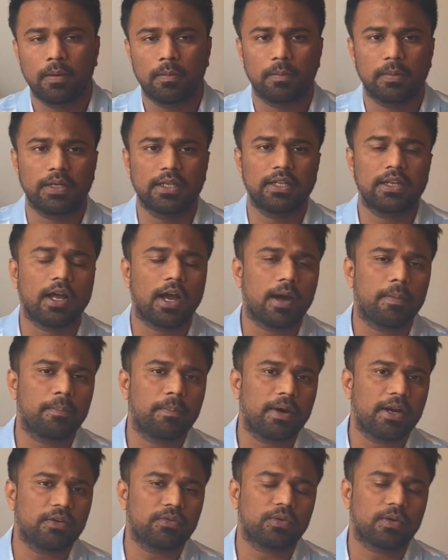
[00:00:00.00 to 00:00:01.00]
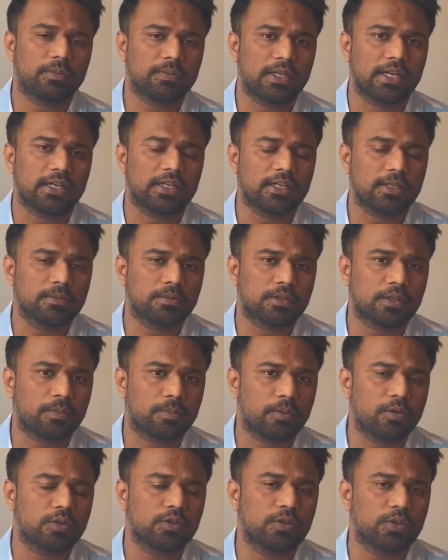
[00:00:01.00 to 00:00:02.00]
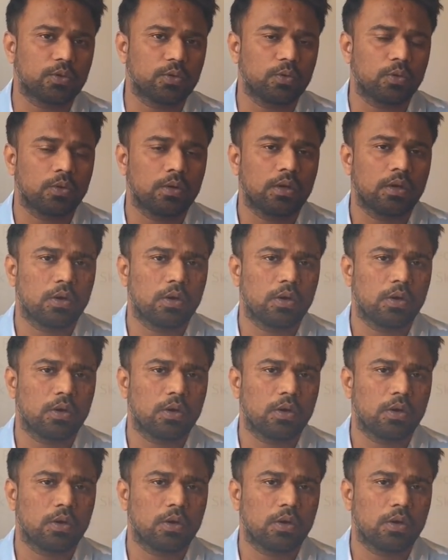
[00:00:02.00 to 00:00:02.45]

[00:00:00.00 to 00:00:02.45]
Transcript: But then apart from that, if suppose you